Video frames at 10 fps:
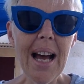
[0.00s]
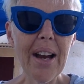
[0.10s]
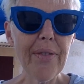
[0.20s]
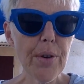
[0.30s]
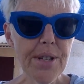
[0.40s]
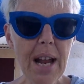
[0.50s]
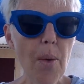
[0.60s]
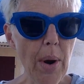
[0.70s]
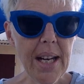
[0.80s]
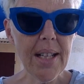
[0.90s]
At first I
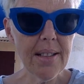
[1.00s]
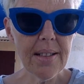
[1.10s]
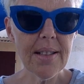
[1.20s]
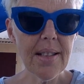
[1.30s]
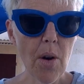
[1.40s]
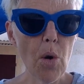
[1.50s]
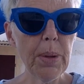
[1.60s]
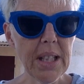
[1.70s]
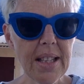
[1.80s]
waited, hoping